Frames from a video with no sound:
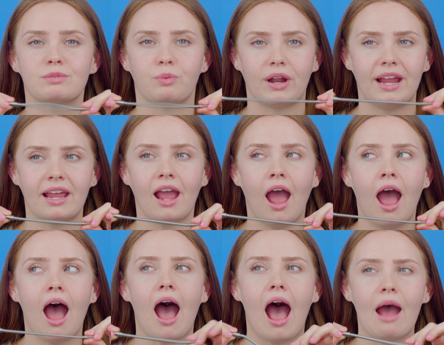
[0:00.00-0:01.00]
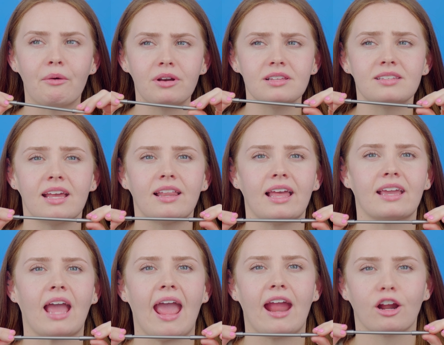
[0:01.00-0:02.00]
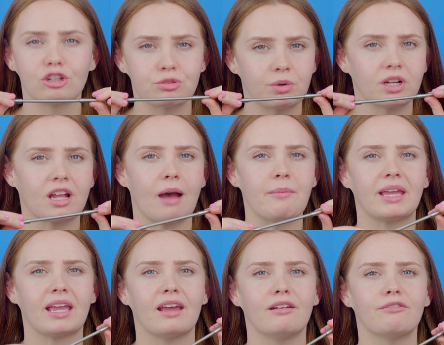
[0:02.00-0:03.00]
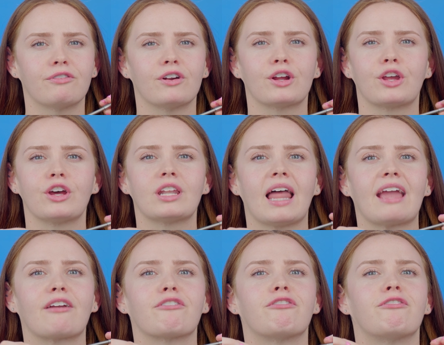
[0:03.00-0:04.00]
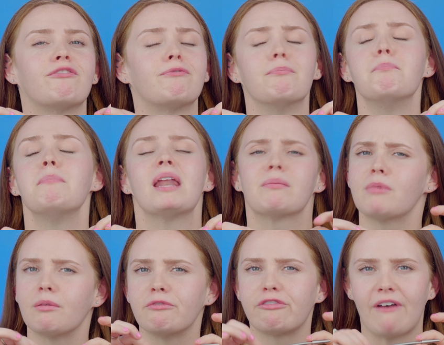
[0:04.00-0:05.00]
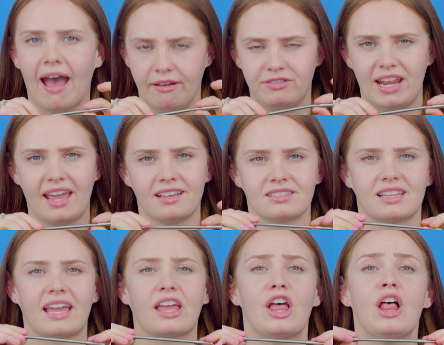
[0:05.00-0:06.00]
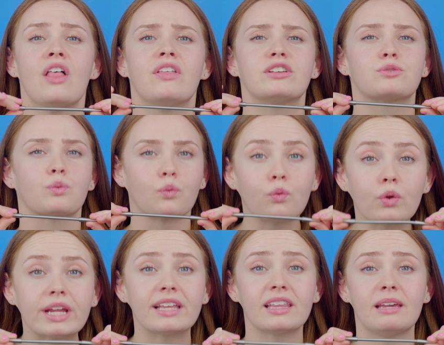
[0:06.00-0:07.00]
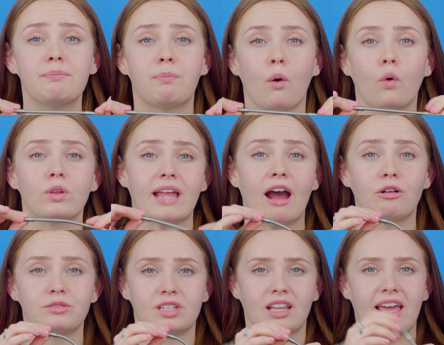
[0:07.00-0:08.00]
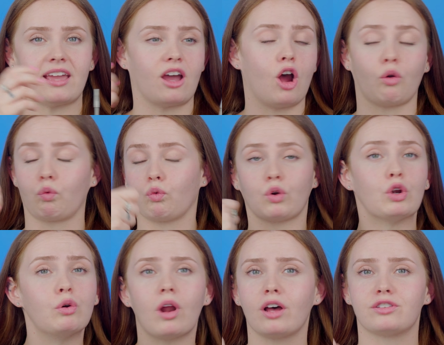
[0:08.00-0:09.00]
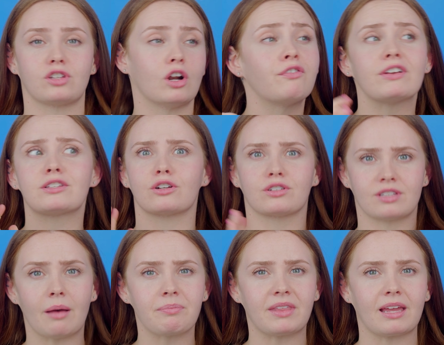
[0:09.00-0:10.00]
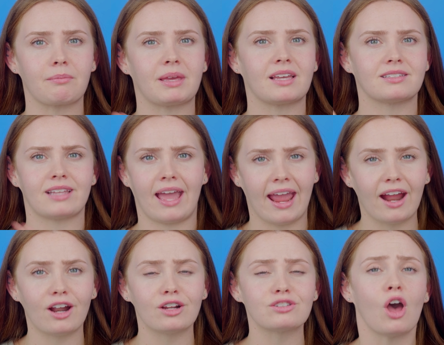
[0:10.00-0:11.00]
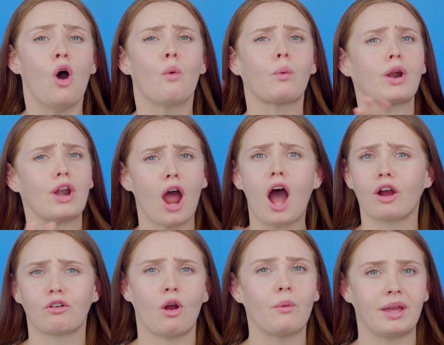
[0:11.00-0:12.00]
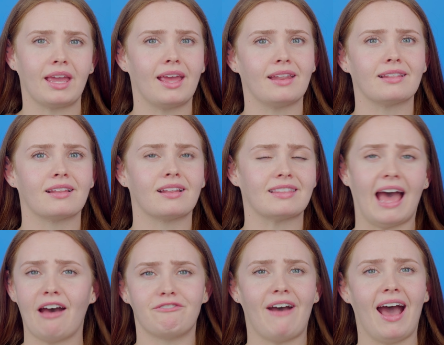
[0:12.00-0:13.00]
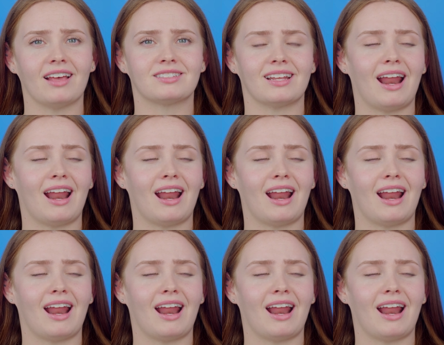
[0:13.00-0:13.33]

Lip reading: Spring, I wanna say like hairs weren't coming in for a good like minimum 5 days. Like this really pulled out to like a root, a surface or something because the hairs were not growing in that fast.